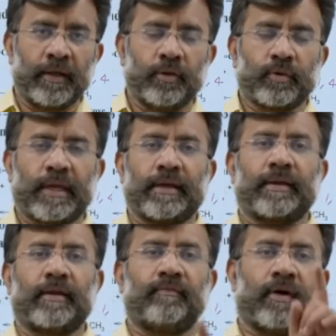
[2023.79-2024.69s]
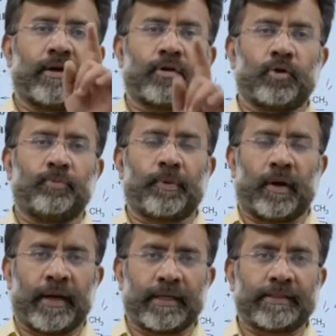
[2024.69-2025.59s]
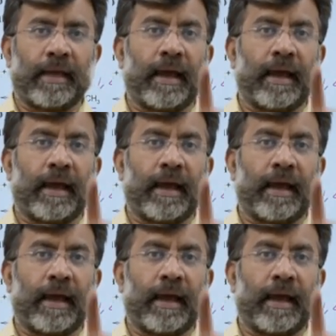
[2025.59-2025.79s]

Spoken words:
you can get 1,2 product